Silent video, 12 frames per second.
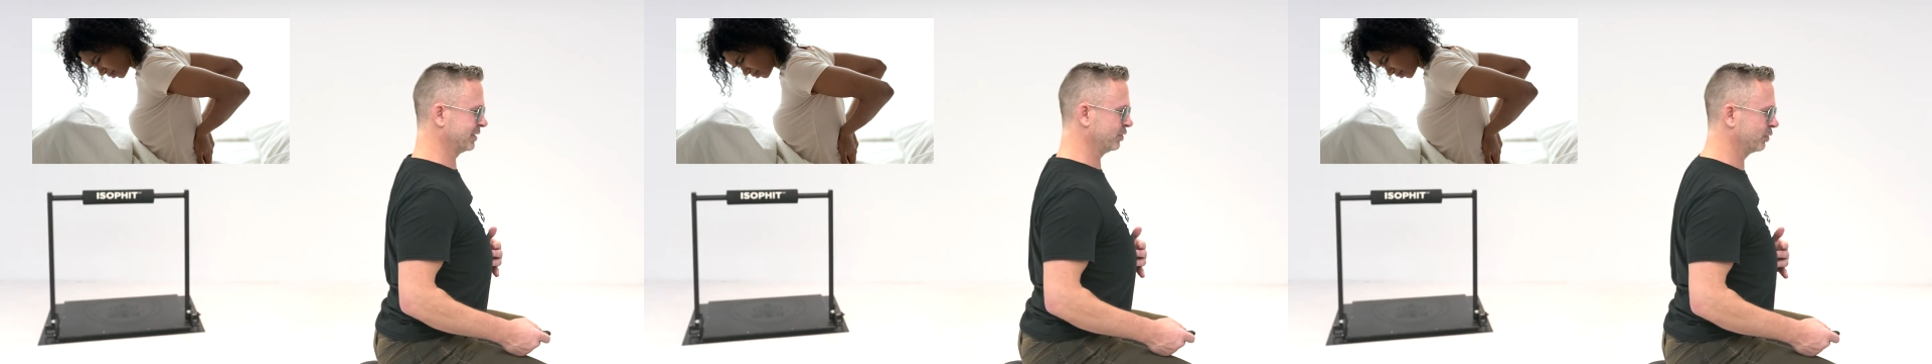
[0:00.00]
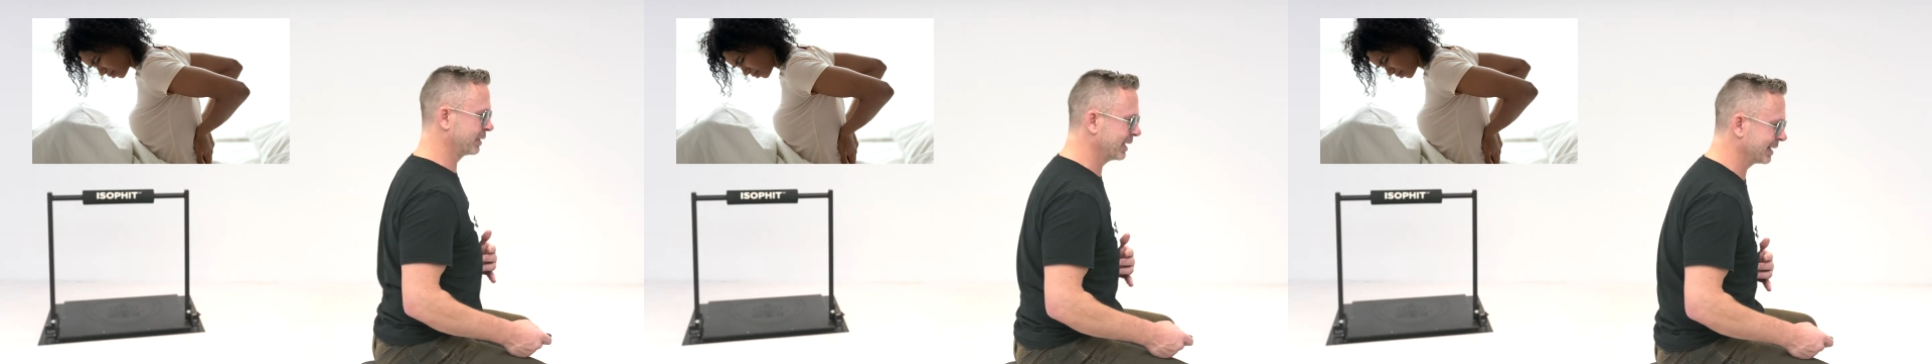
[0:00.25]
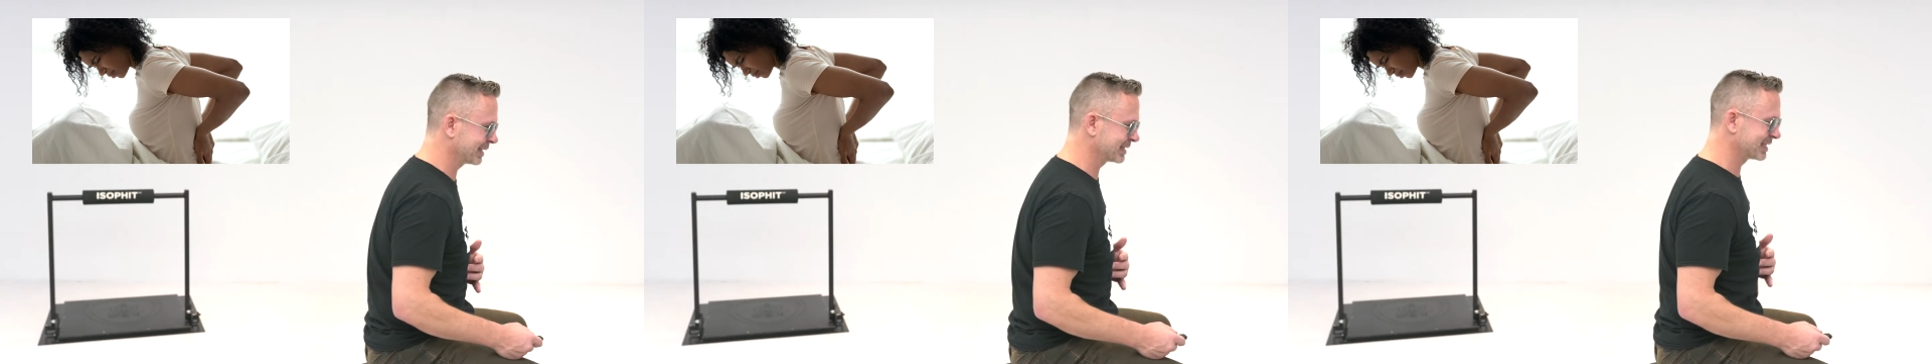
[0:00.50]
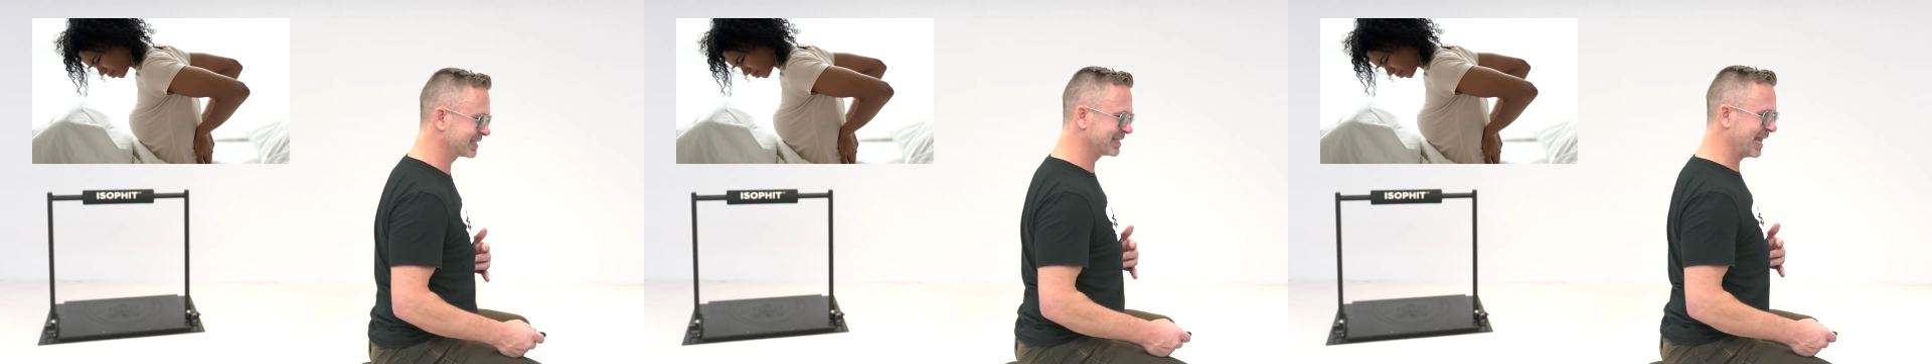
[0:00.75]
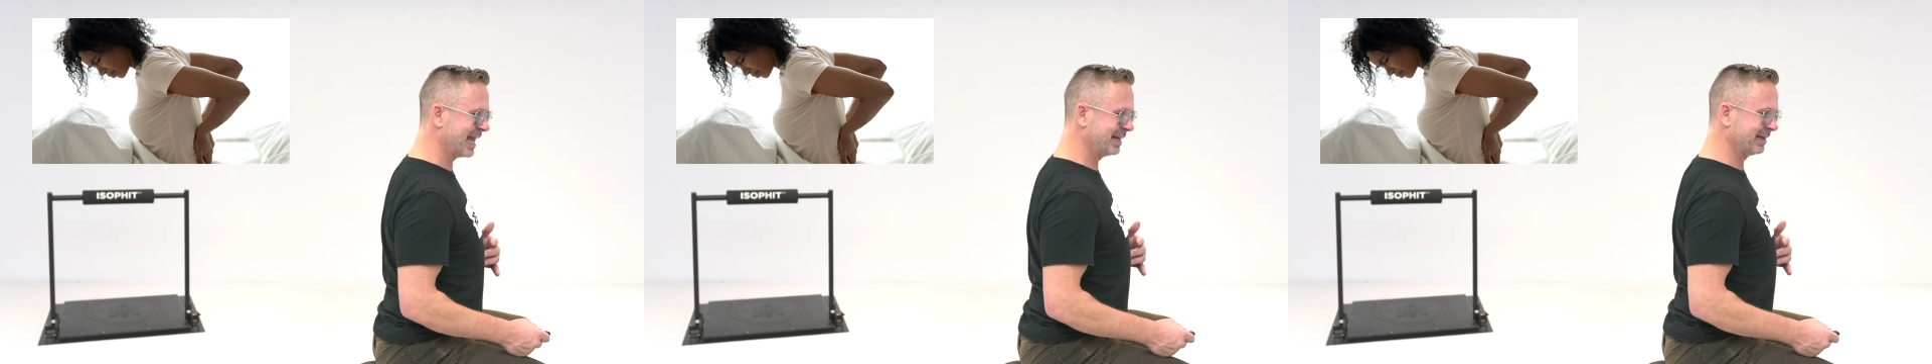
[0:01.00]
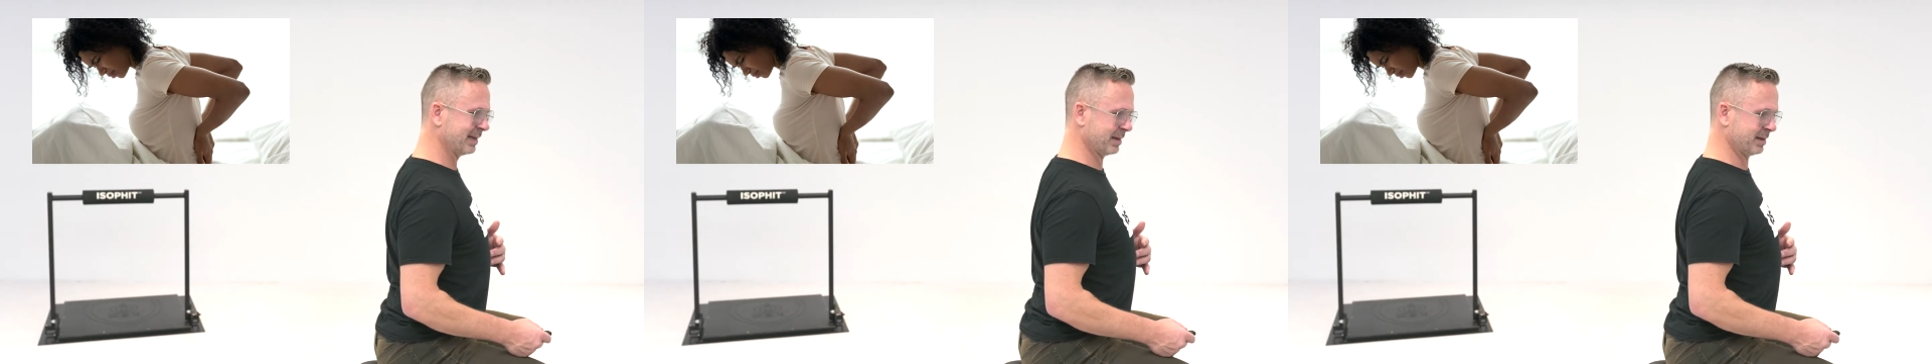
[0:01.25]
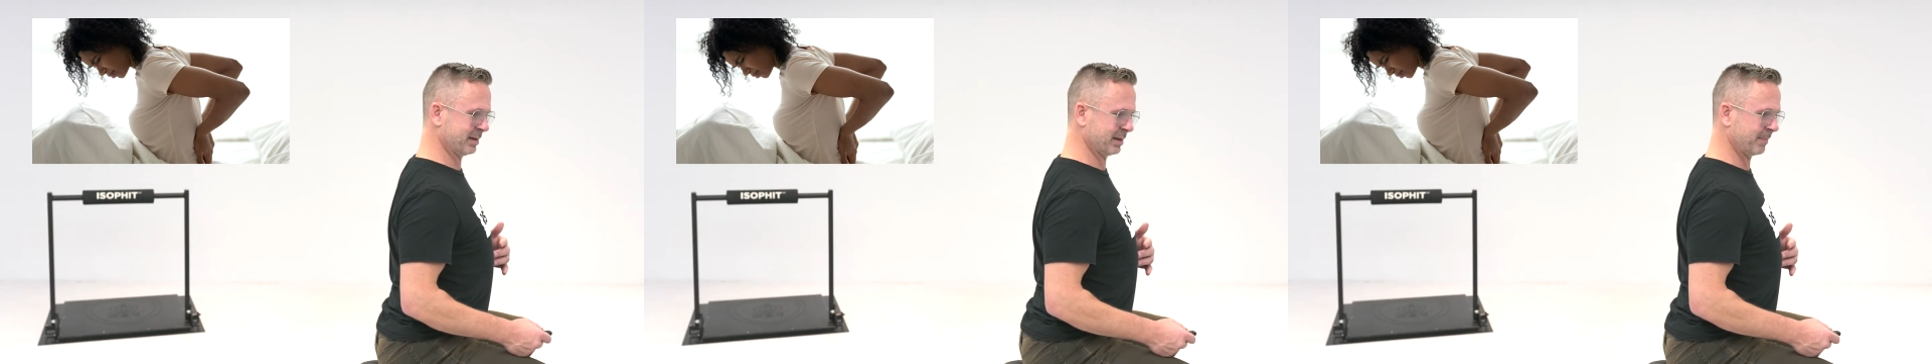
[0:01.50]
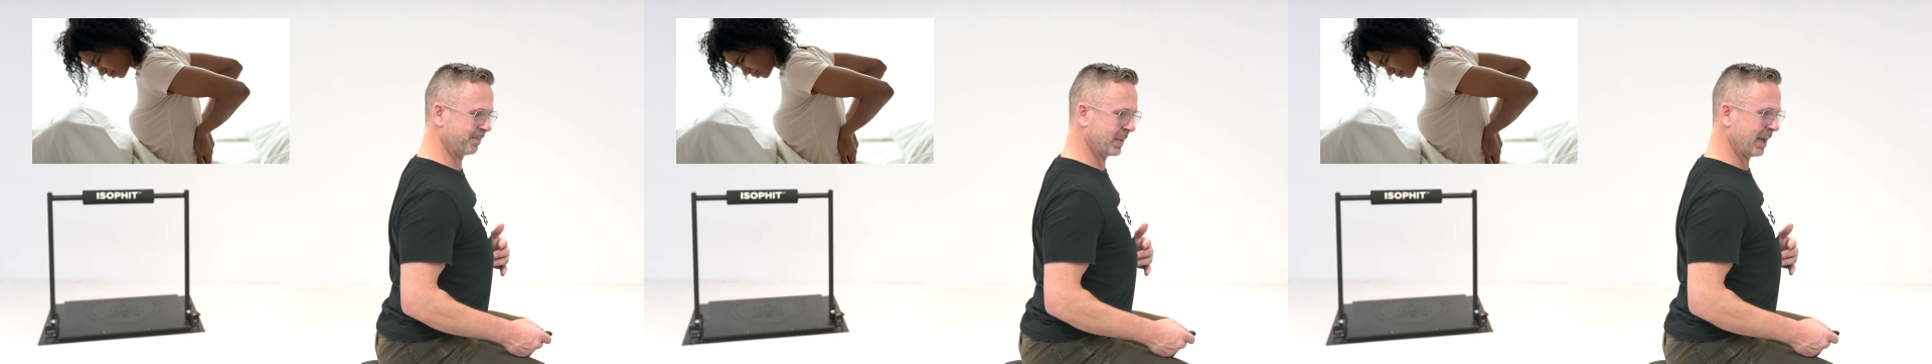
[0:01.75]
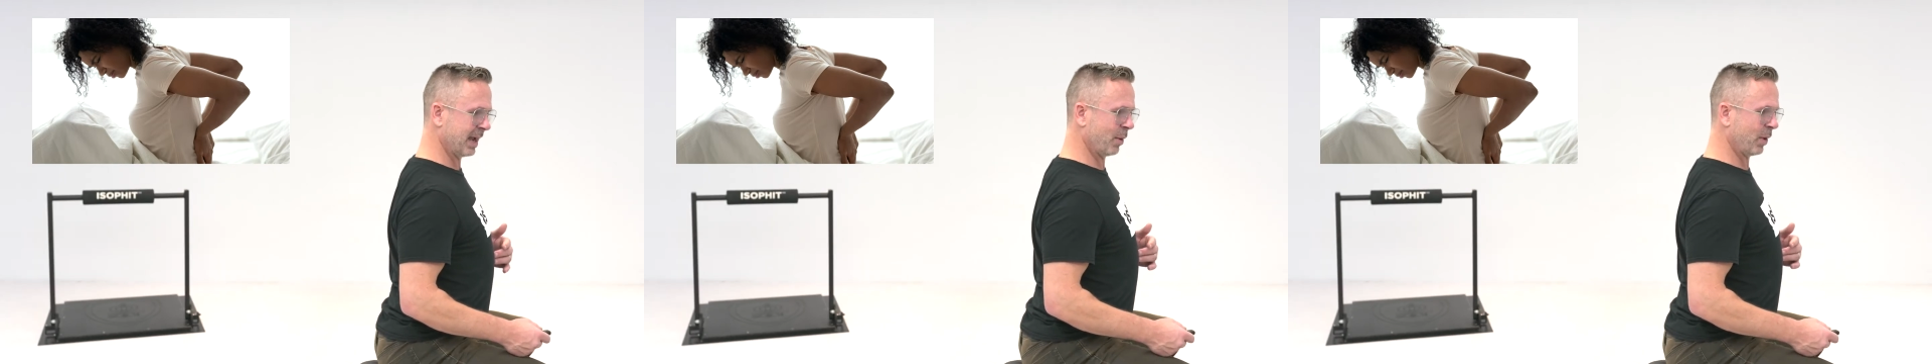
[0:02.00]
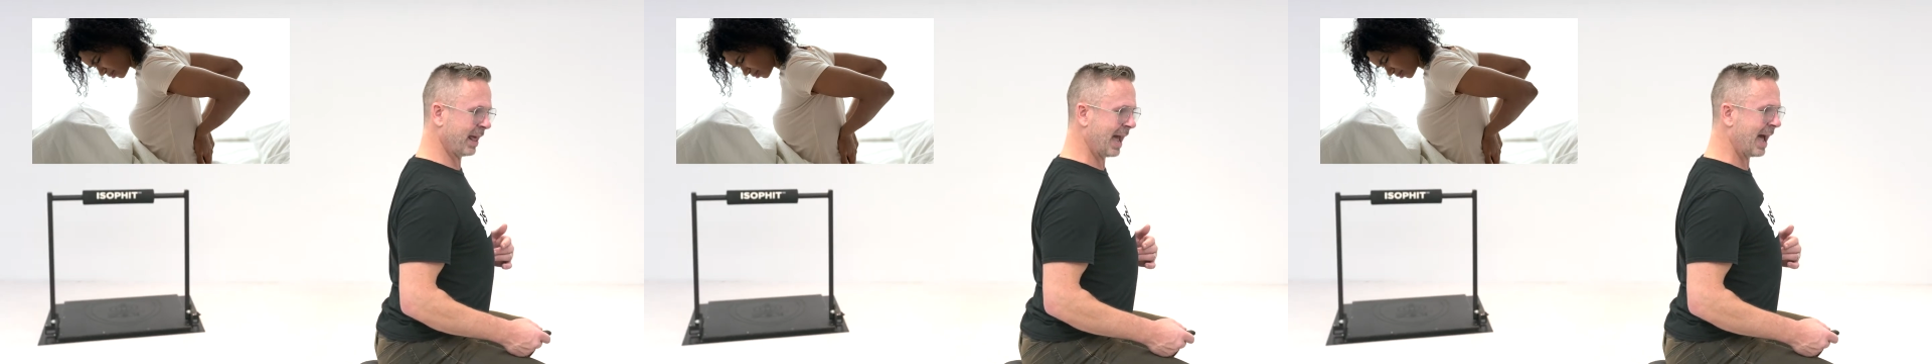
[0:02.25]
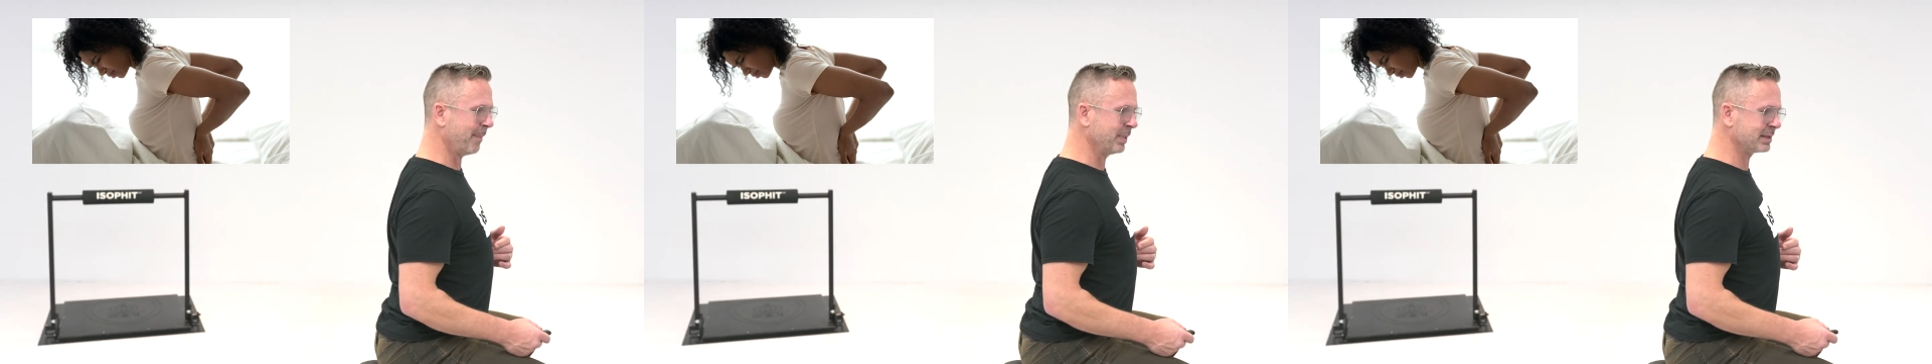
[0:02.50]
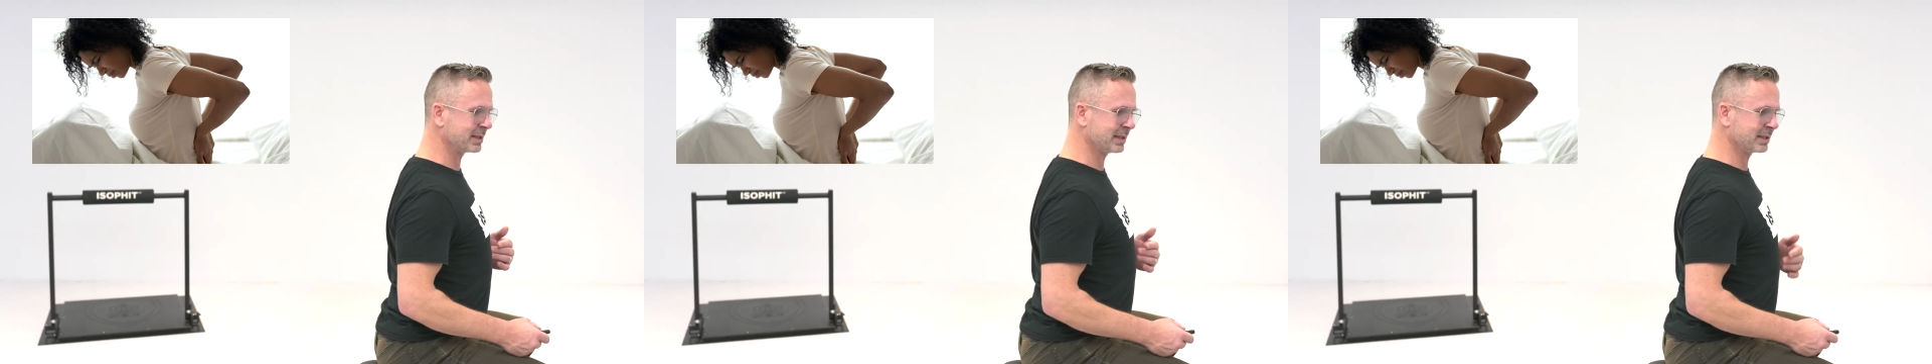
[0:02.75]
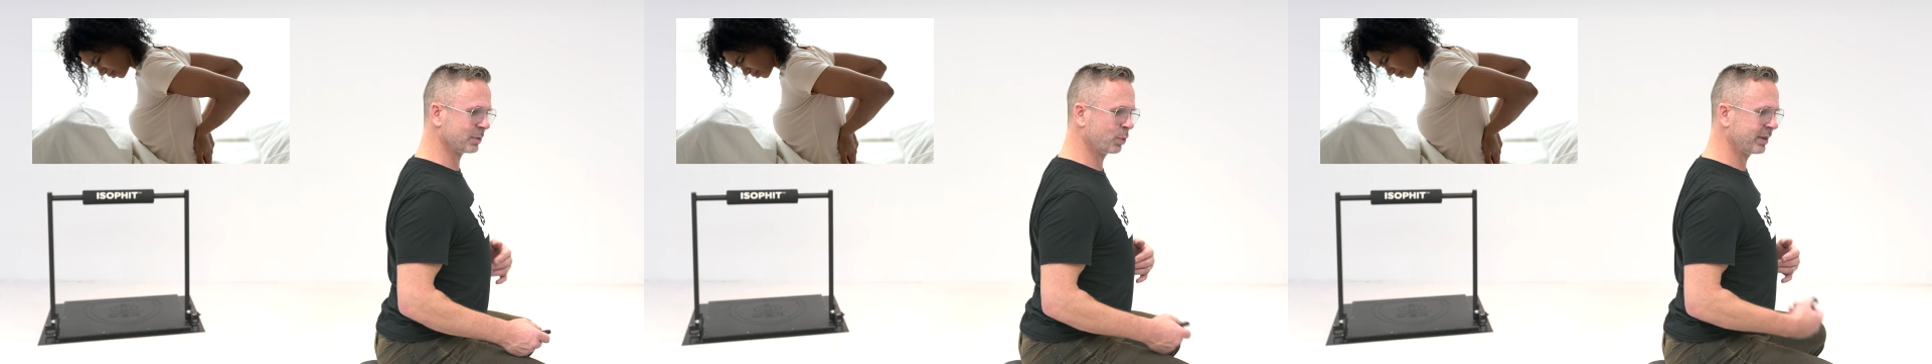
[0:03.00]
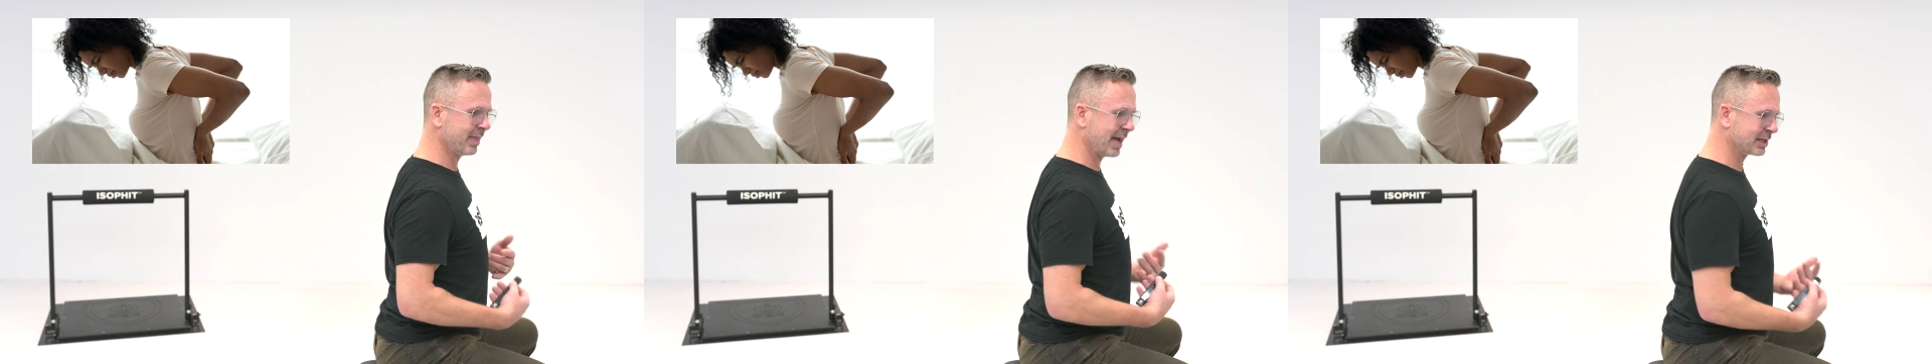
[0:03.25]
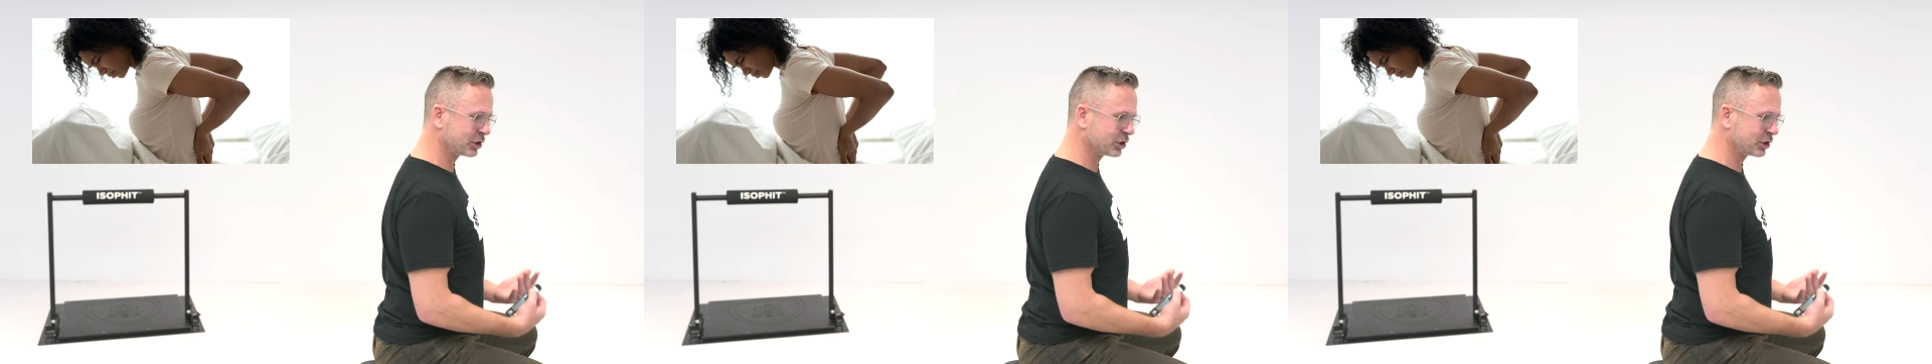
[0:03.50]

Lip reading: you get extended, and what happens is with that